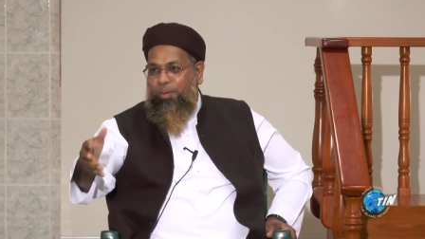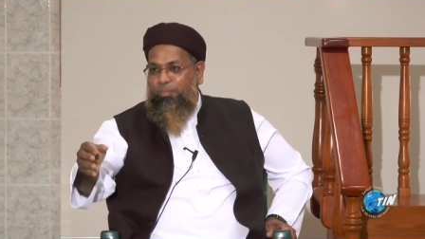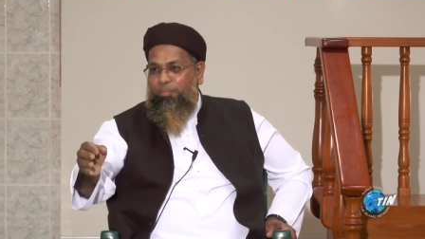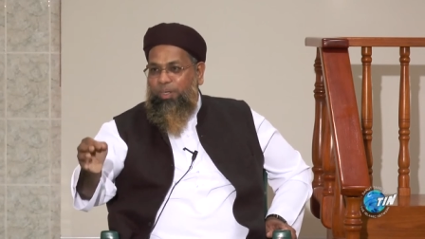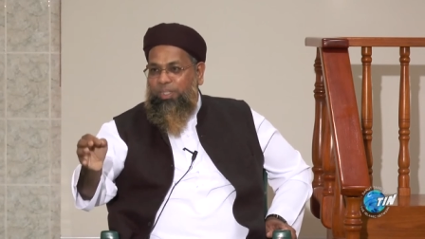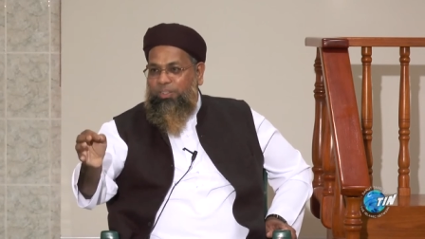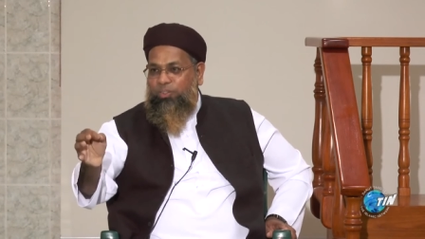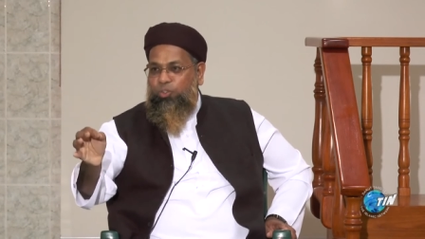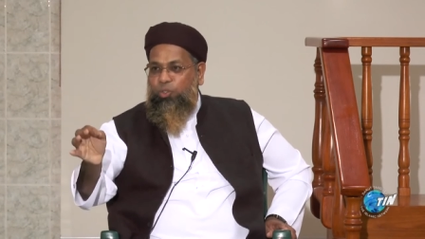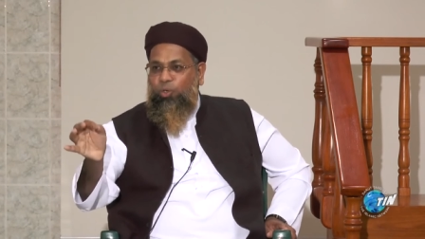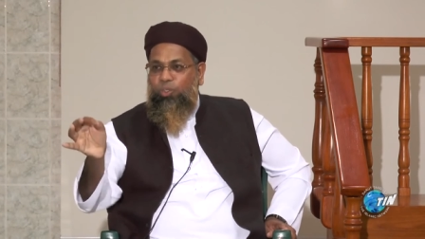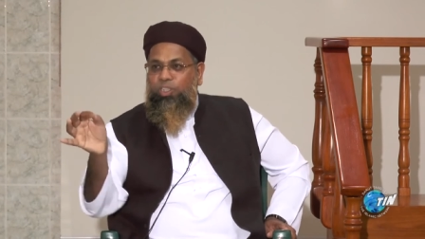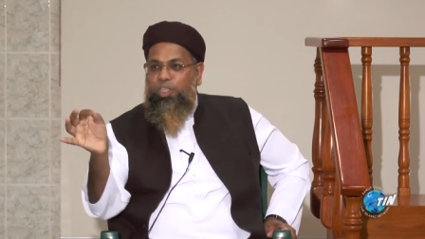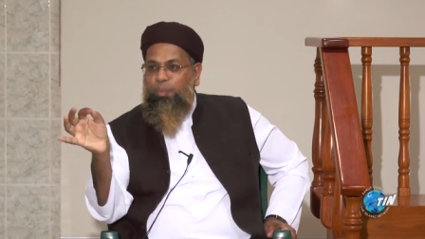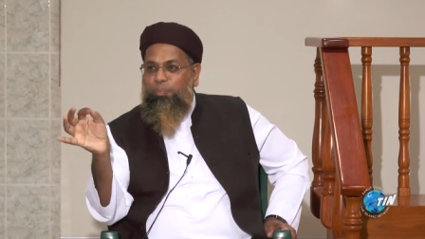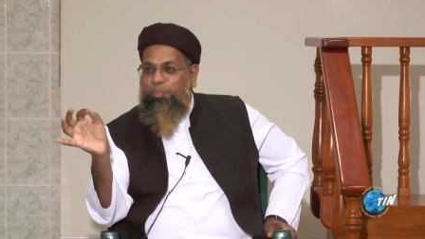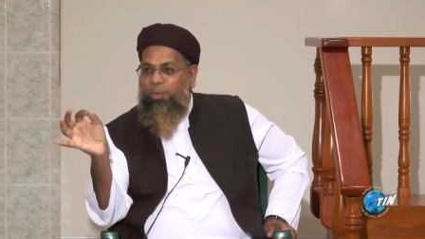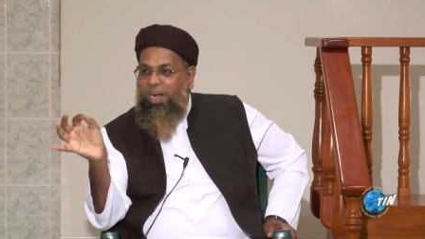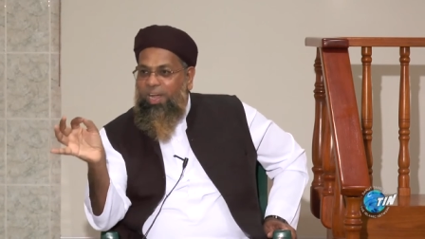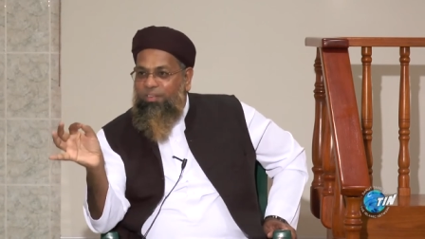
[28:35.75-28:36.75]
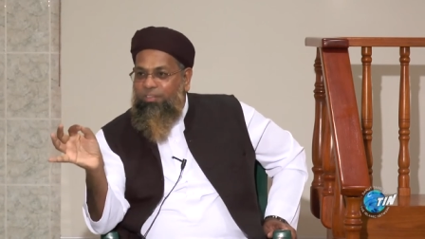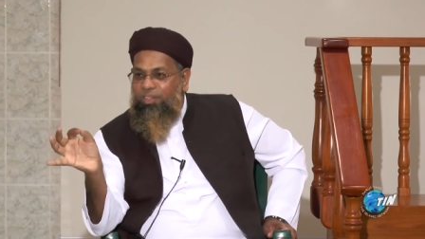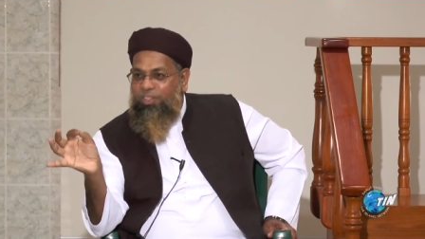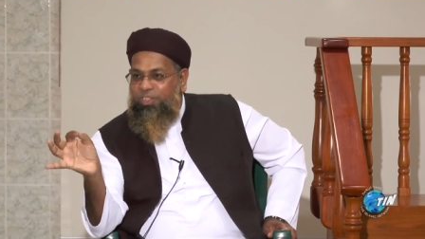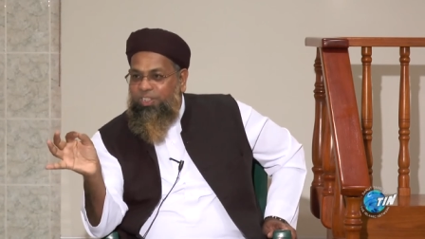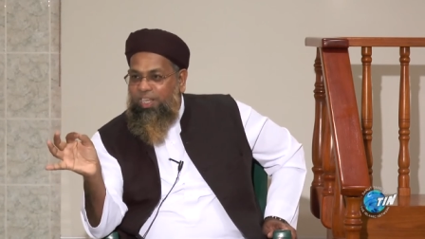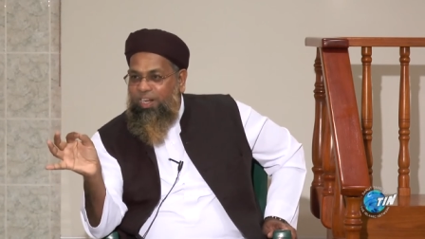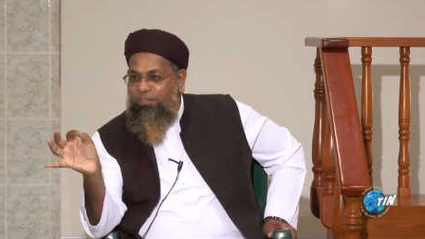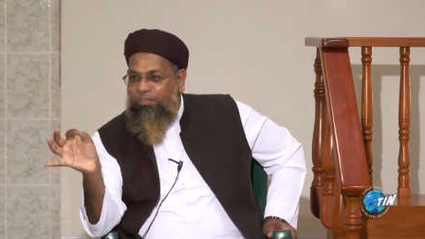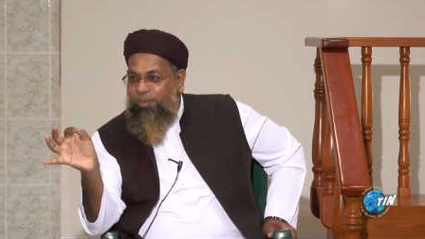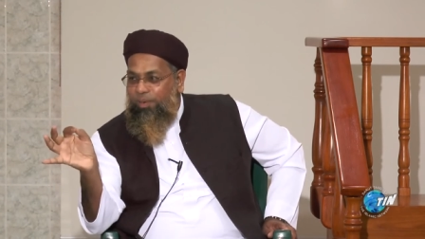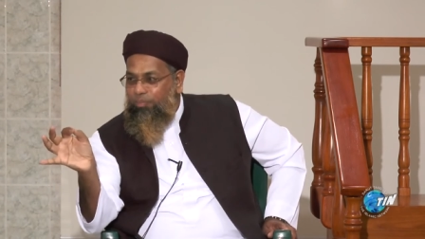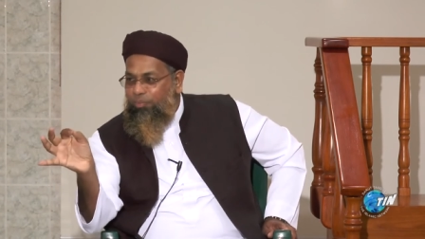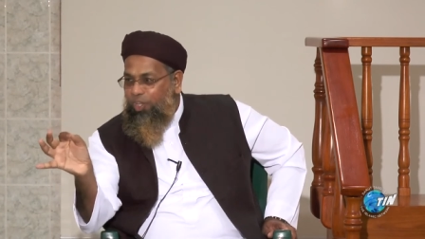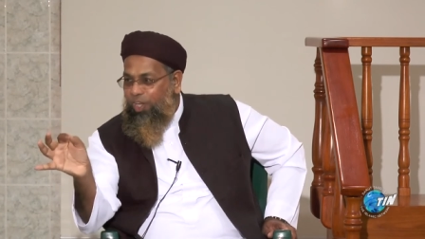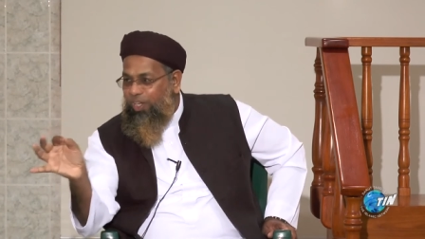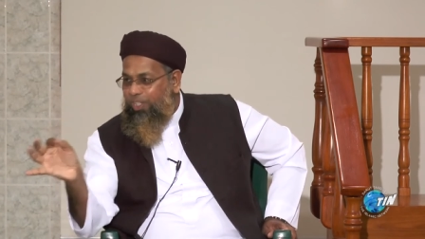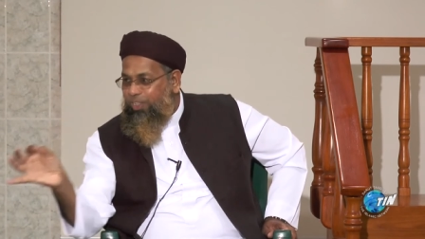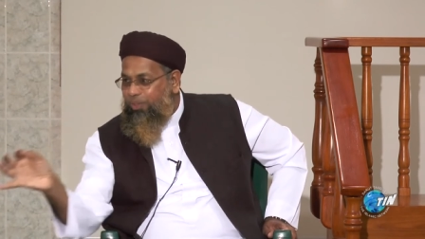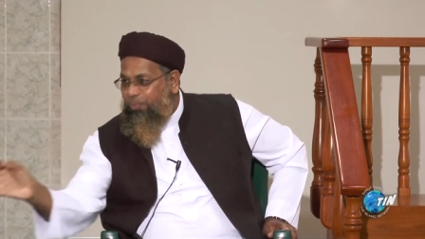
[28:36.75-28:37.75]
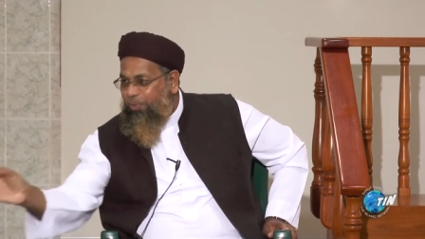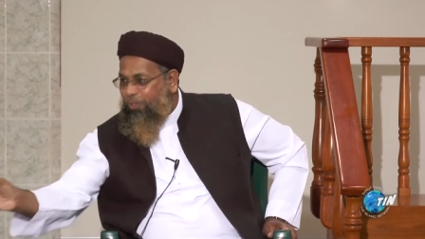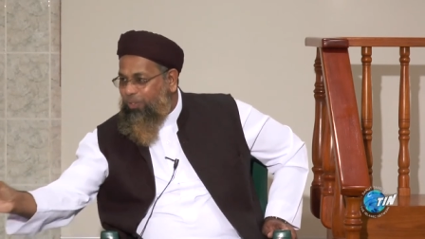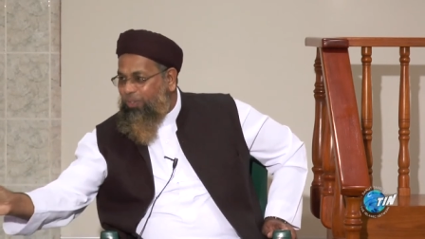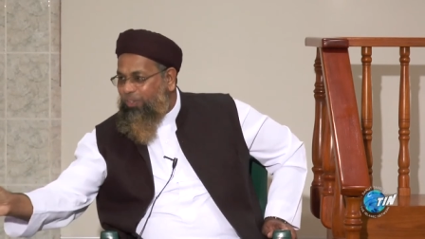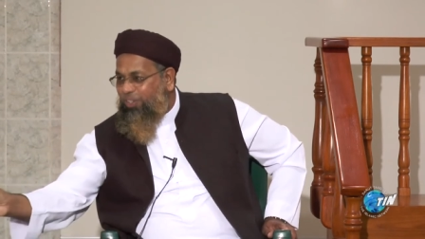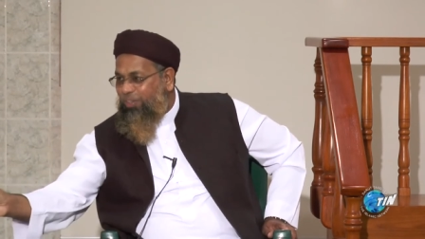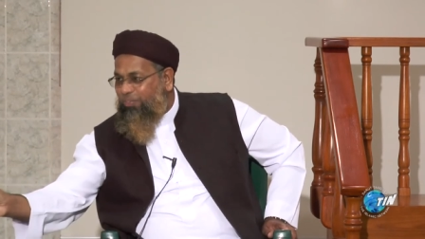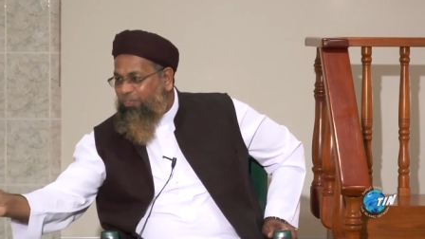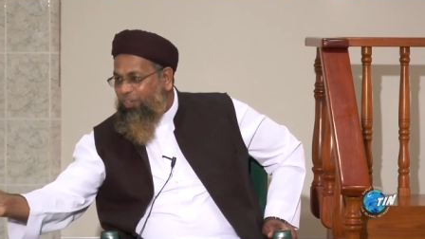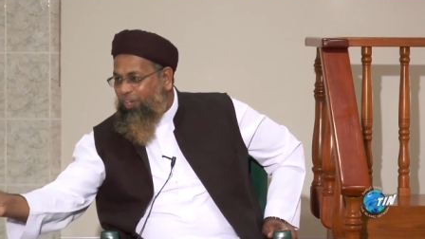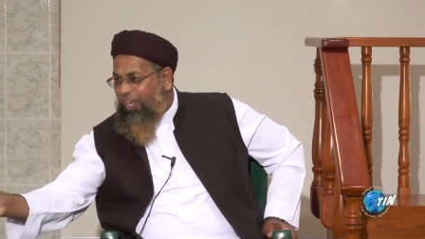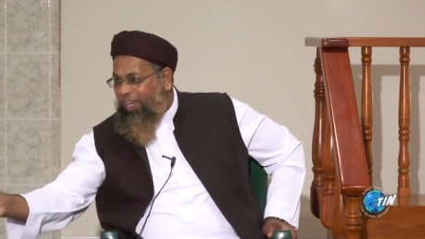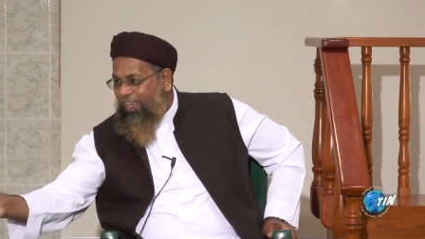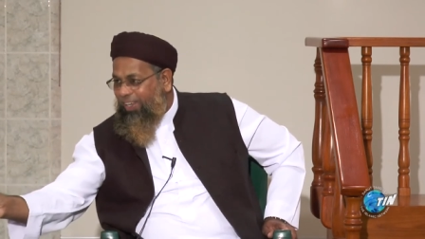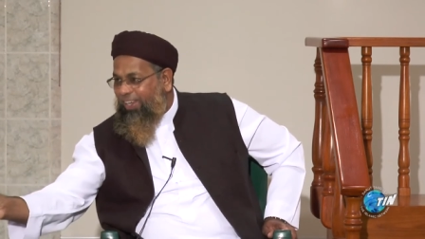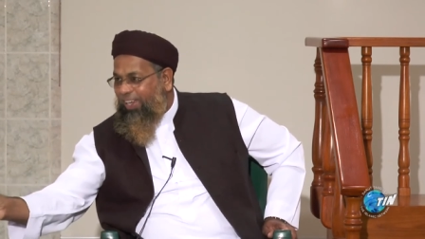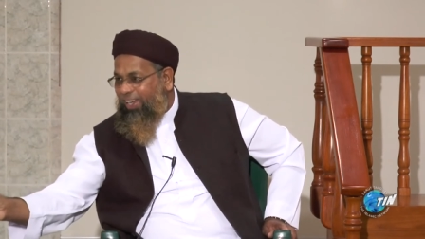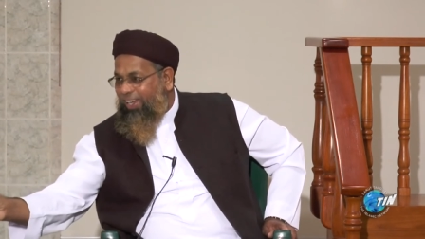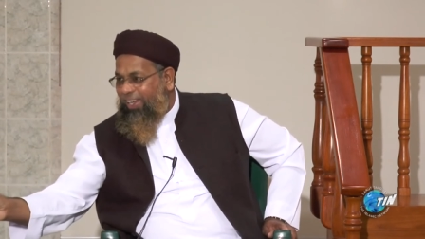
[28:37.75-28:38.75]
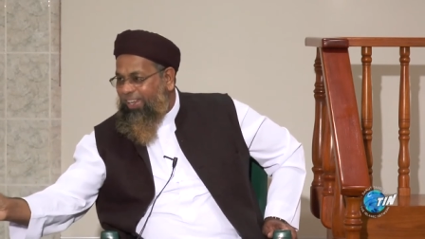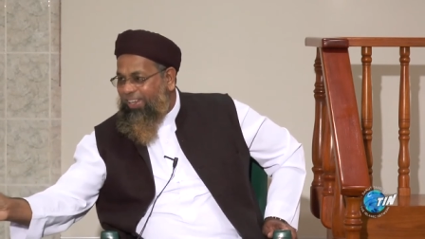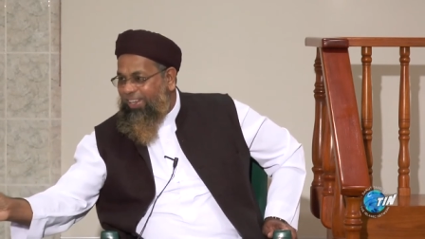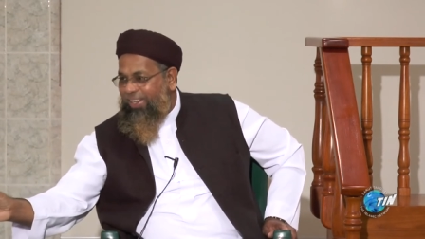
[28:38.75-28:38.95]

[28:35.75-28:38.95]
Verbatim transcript: But don't deprive yourself from knowledge because of your haya,